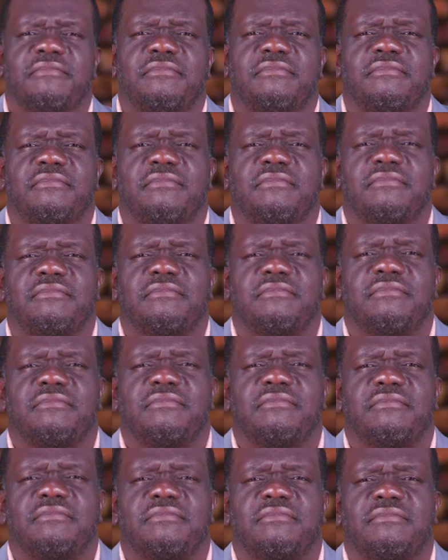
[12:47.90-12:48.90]

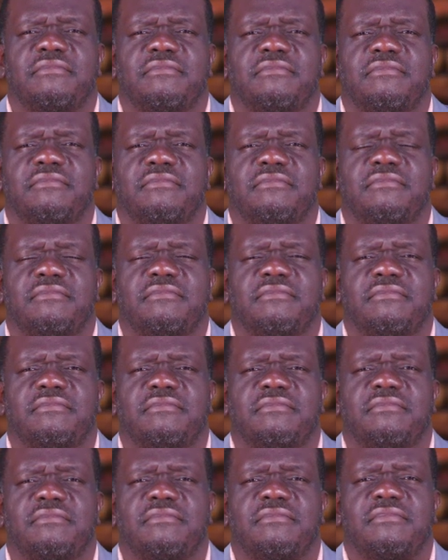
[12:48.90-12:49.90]

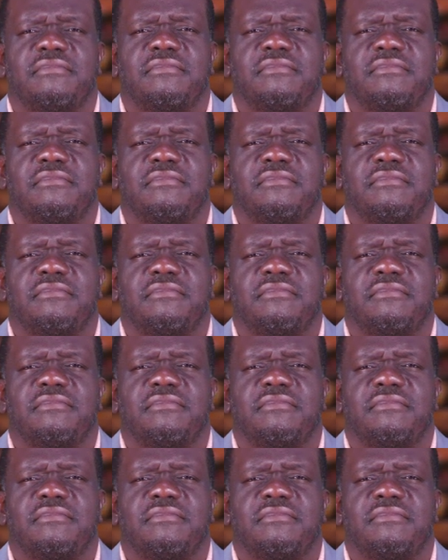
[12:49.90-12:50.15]
Nobody speaks.